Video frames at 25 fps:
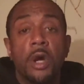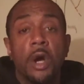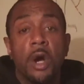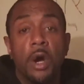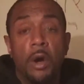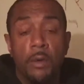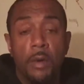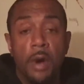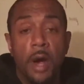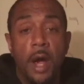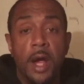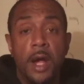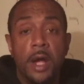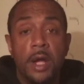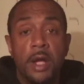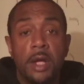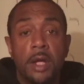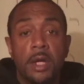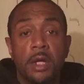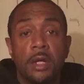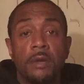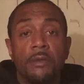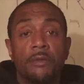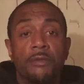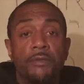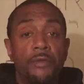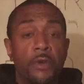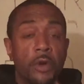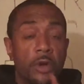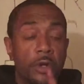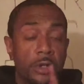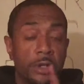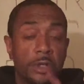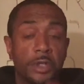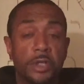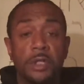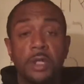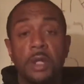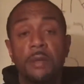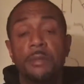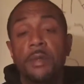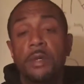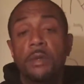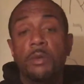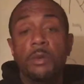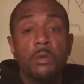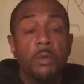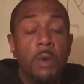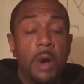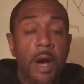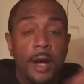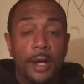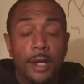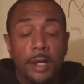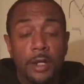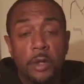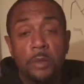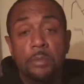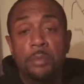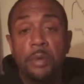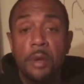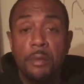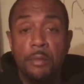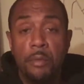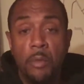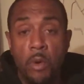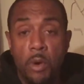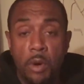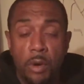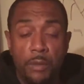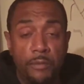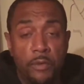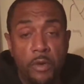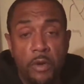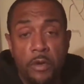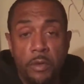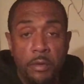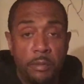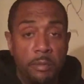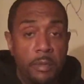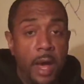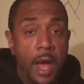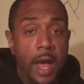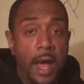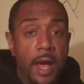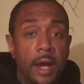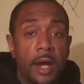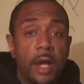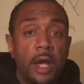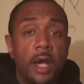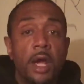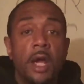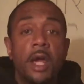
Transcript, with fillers: All right, first, let me rewind a little bit more further back.